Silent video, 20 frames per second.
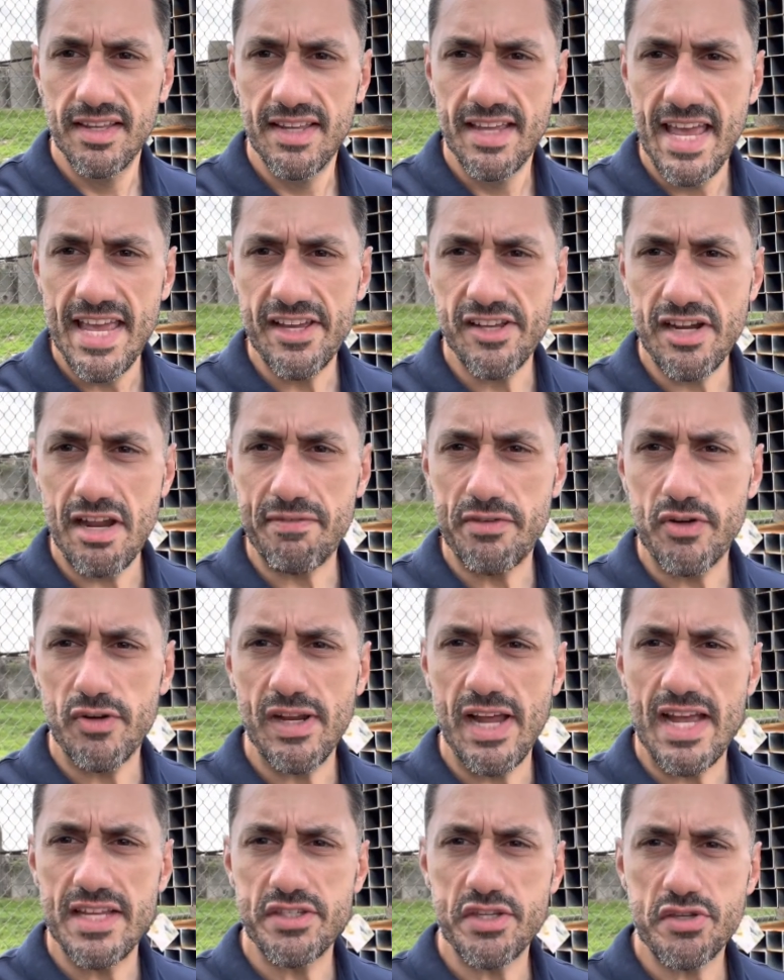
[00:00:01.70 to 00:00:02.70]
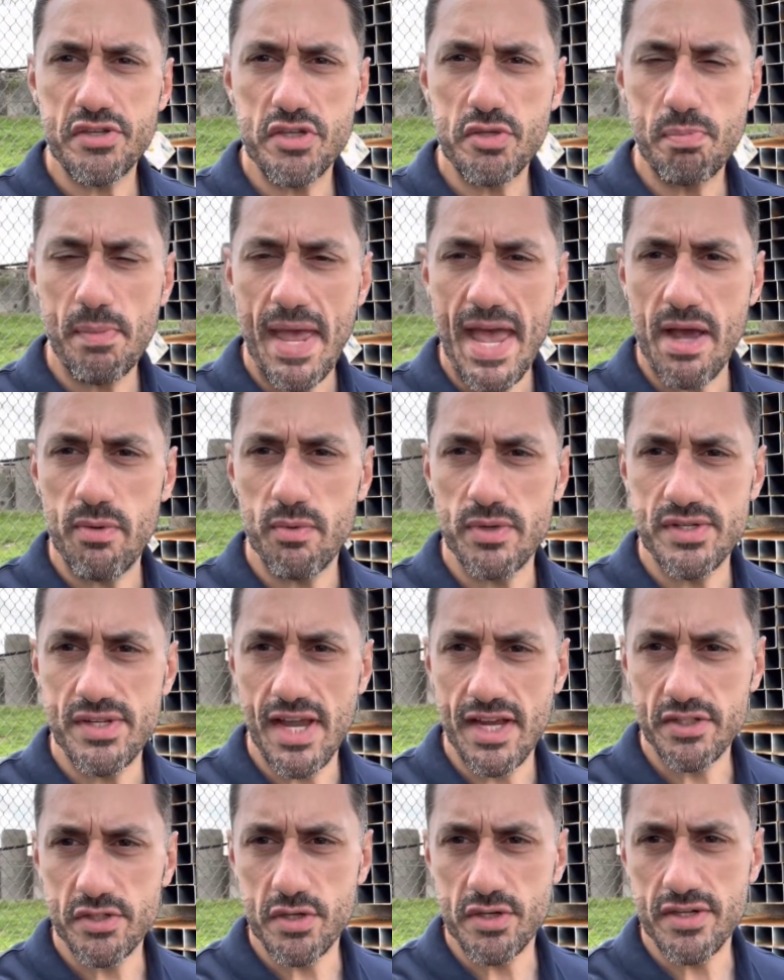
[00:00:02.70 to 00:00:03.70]
Hey, good afternoon, guys. This is Matt with
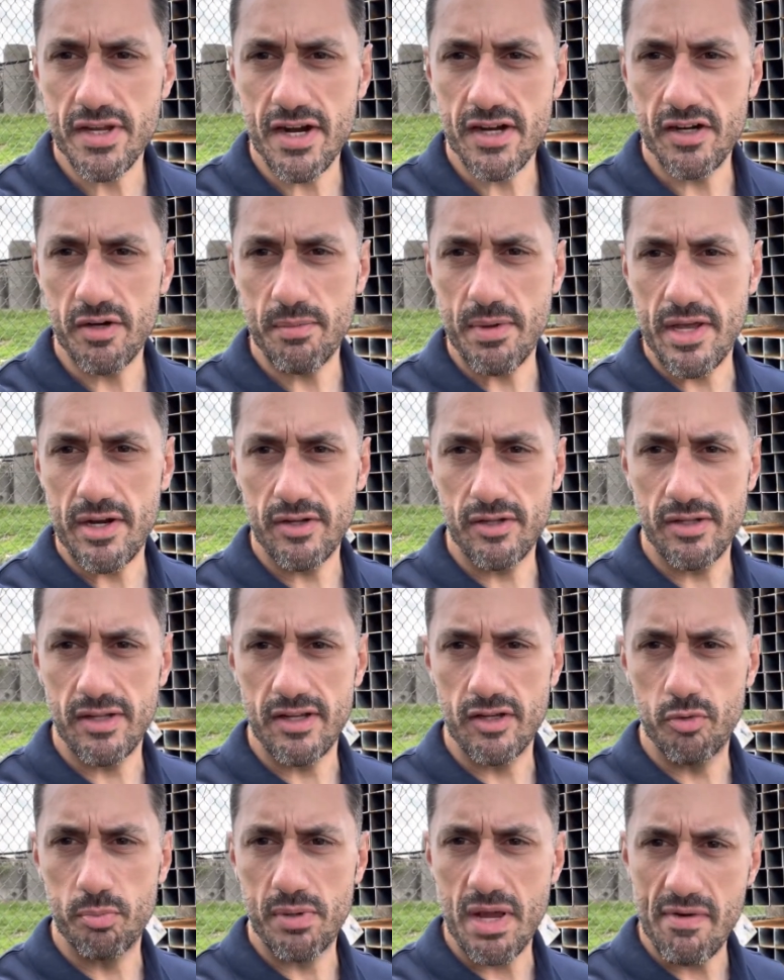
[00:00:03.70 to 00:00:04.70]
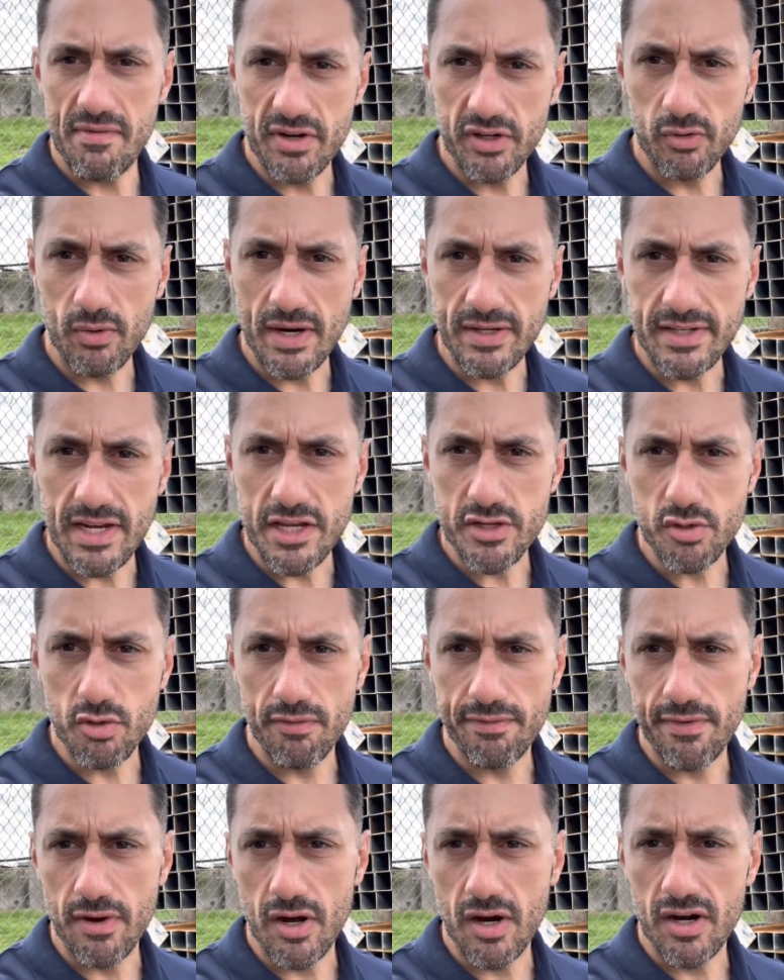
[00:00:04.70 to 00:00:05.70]
Texas Iron Metal. I hope you're having a great day
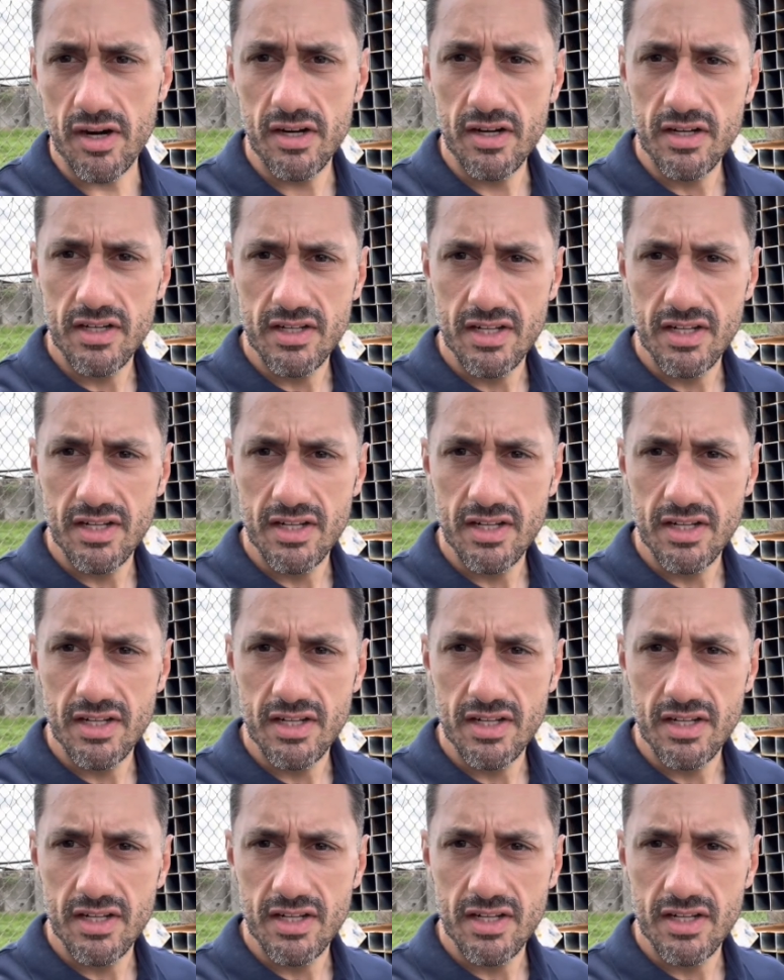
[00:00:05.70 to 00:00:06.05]
so far.